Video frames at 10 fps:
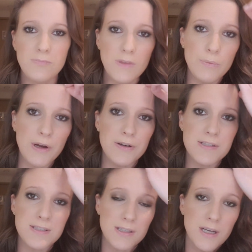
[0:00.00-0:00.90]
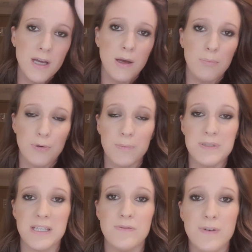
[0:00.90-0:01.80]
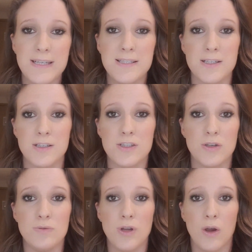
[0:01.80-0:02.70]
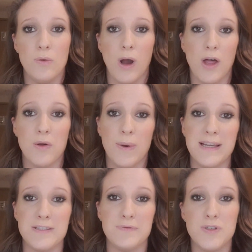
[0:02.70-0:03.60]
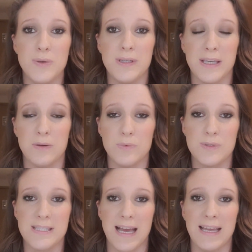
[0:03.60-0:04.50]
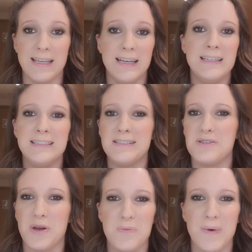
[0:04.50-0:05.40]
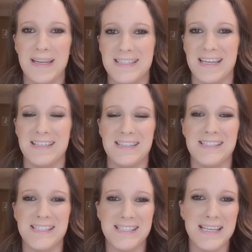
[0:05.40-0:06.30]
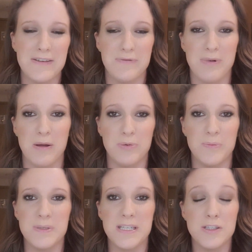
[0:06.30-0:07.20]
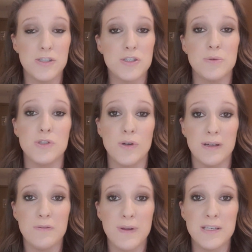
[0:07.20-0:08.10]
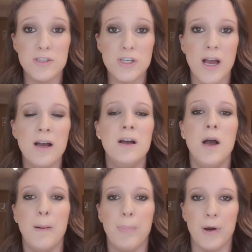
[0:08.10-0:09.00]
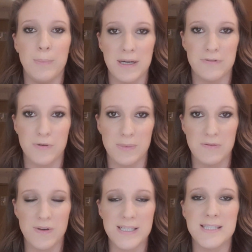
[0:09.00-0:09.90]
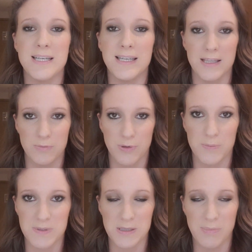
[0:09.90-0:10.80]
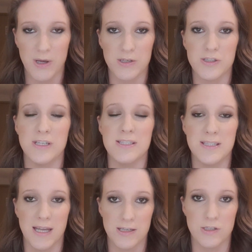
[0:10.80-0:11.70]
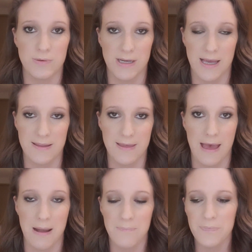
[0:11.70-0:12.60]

Whereas property investors who know other ways of doing it will say, don't wait 10 years to save and buy a property, just do a joint venture, borrow money from an investor, get the property purchased and do it like that.